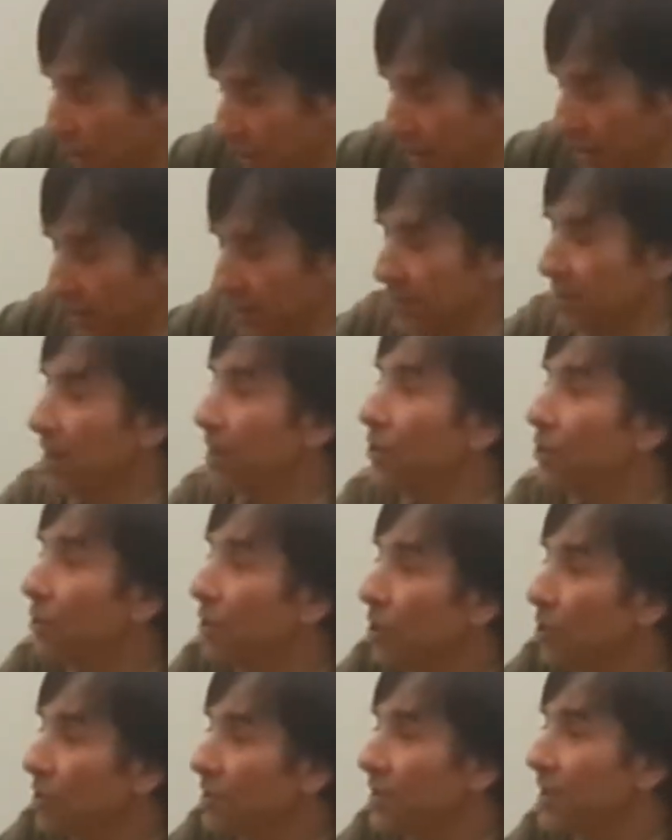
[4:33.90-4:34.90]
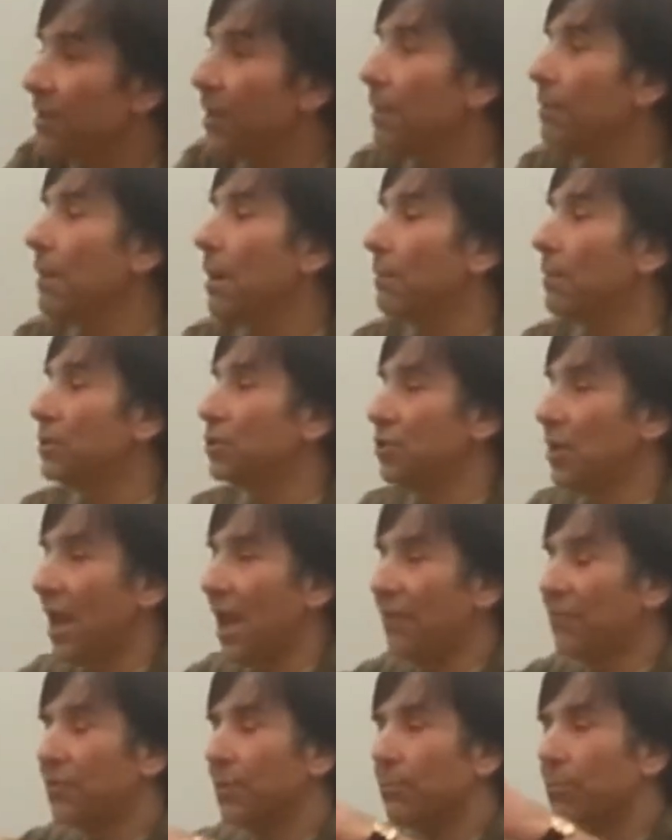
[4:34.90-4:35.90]
you can continue using them, but you
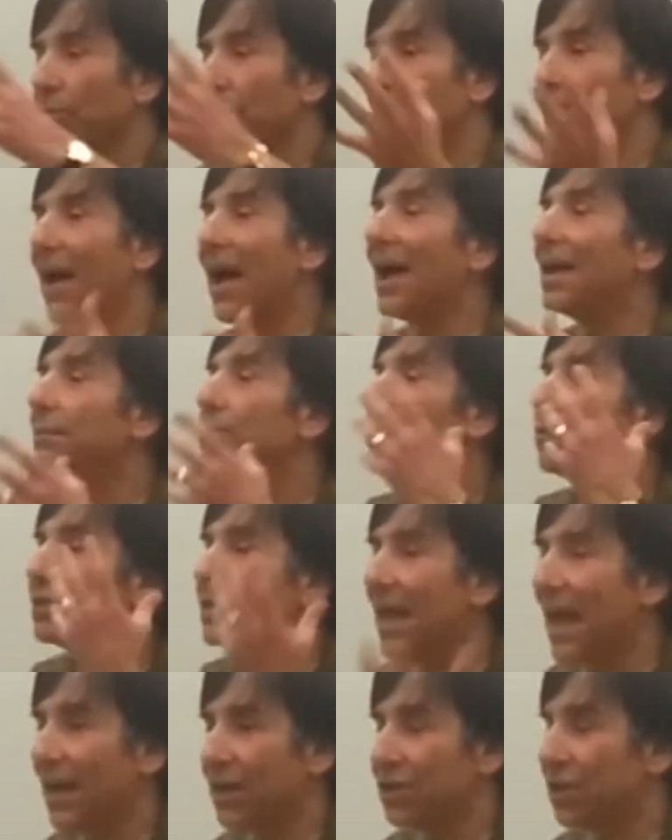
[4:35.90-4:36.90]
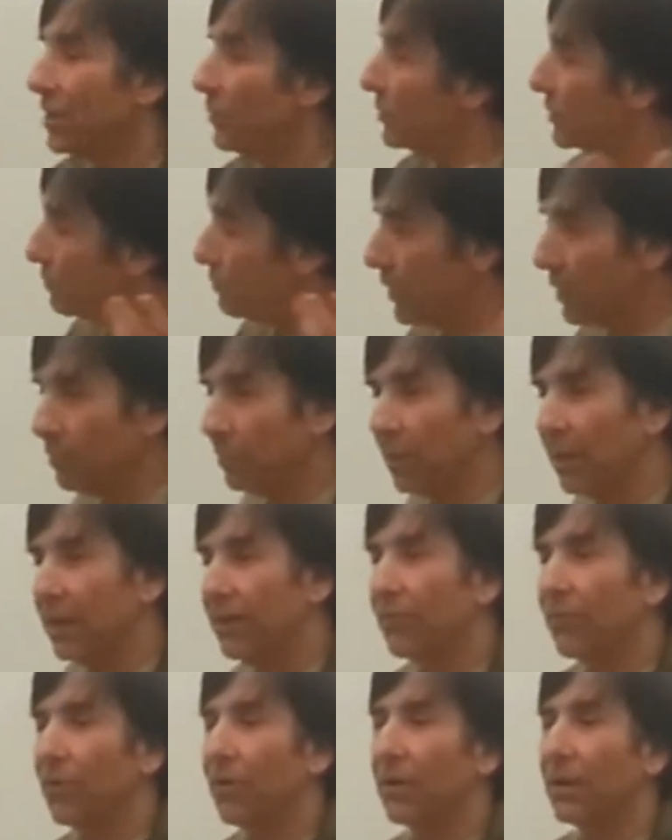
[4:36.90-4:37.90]
have to provide protection. He was a big
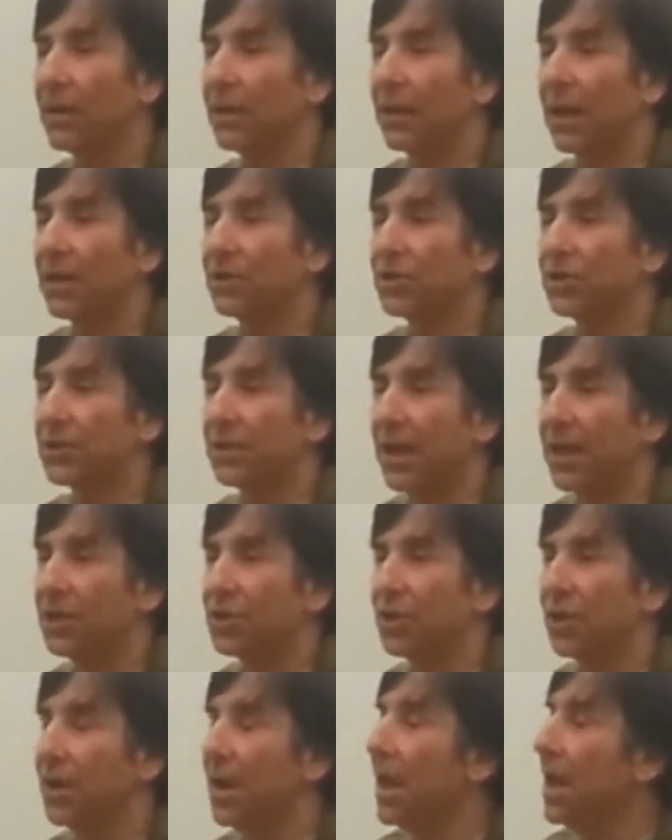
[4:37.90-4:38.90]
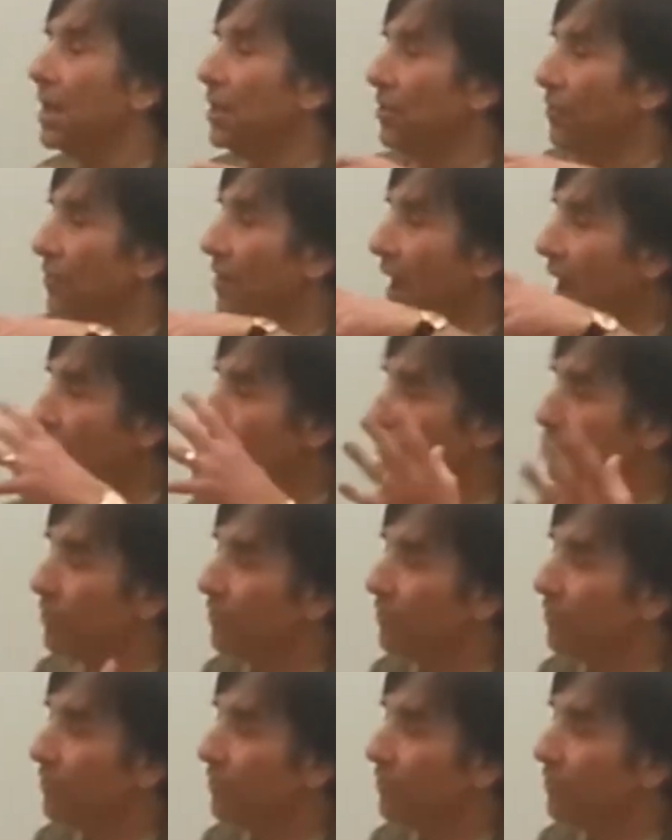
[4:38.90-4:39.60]
believer in legislation. You've got to